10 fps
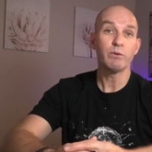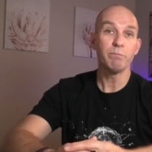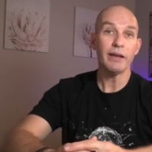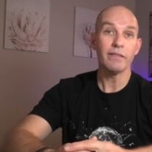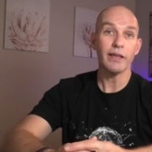will
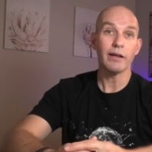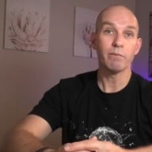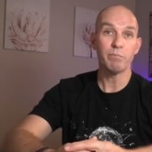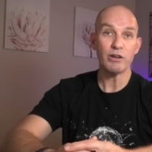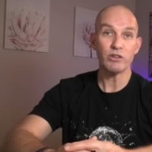mean
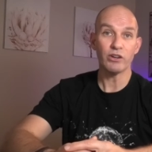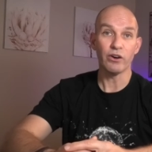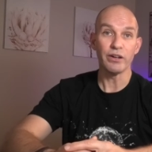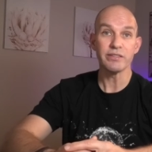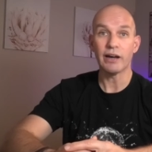that battery
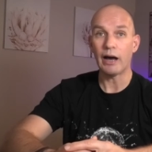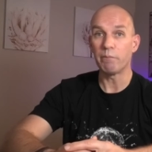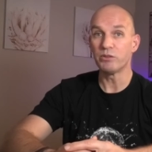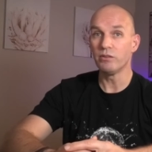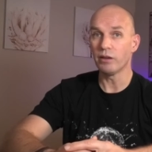costs are,
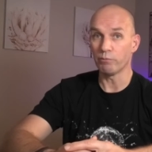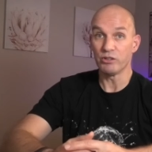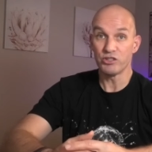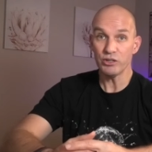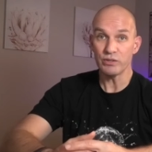up, are
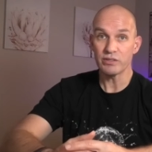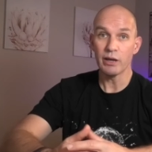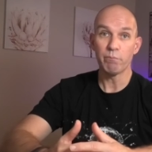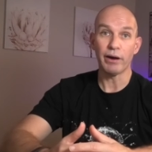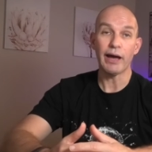reduced
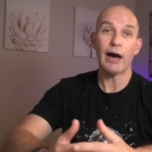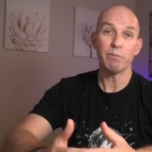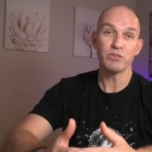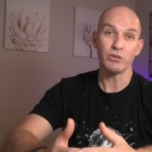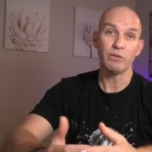by
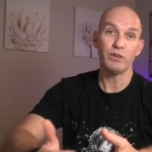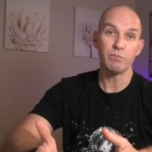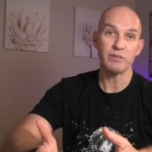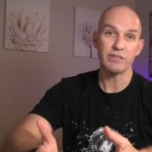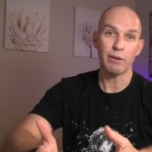up to
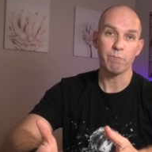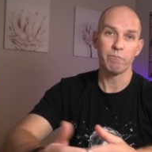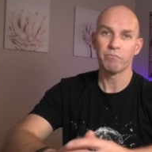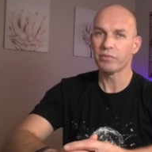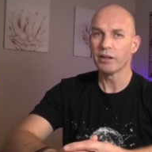50%.
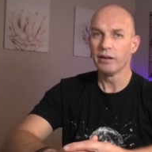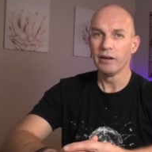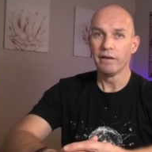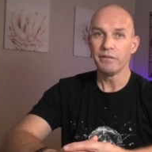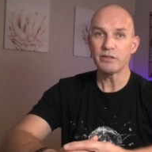
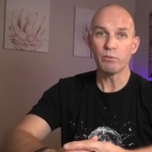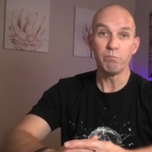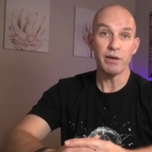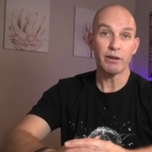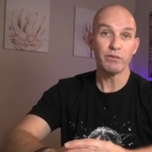This will
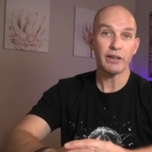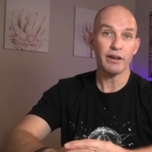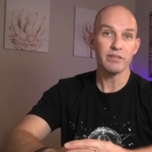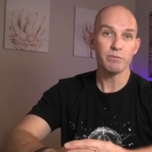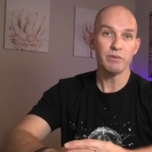benefit
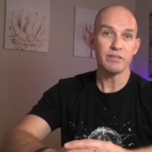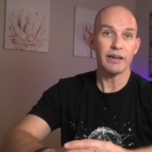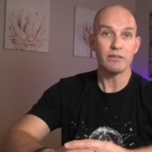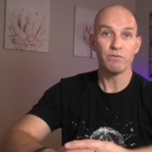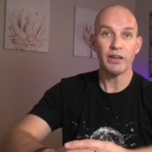customers
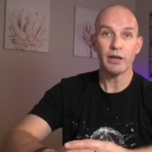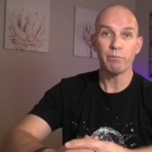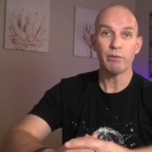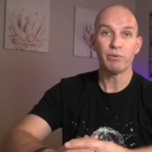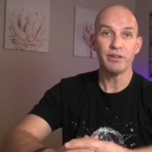as
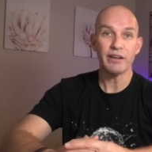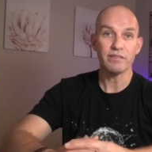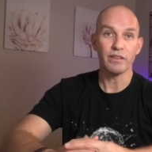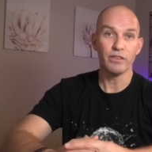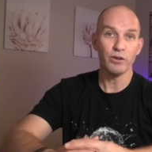VW predicts
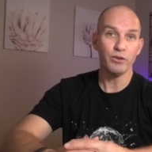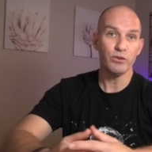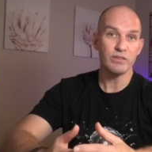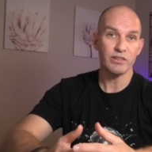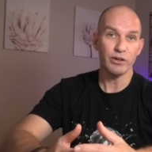that their new
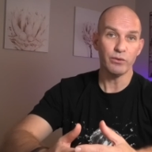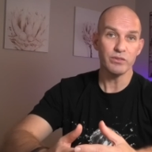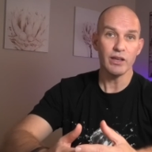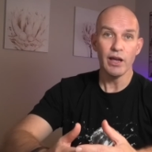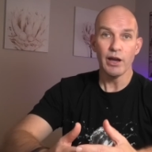
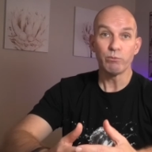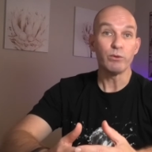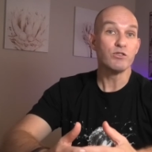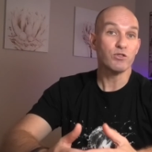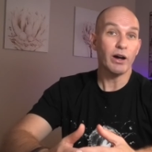cells
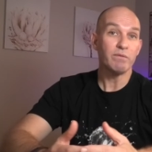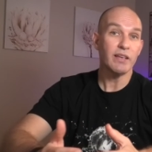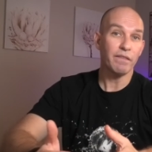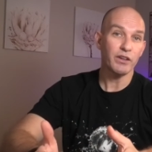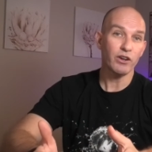will drive
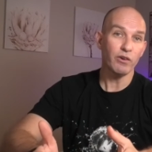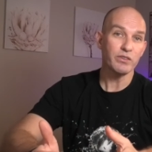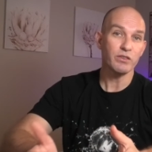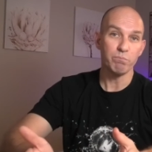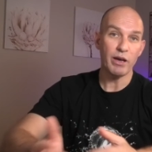down the
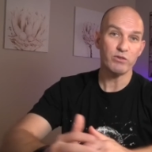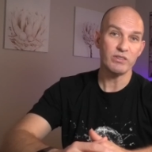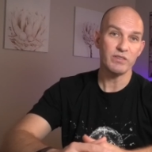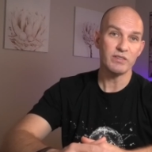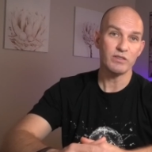cost of battery
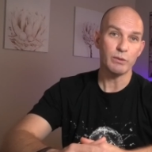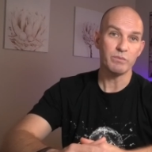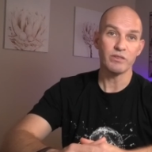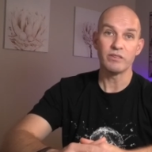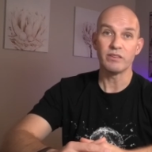
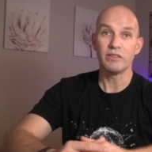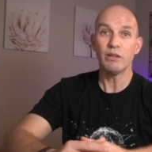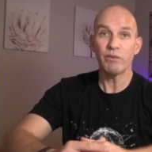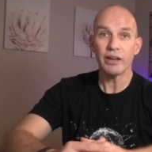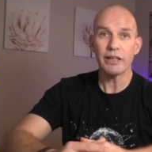systems to
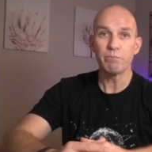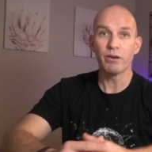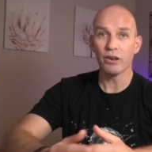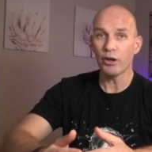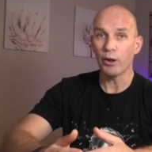significantly
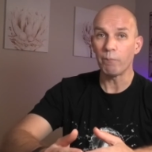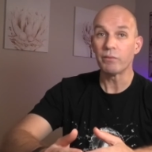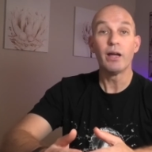below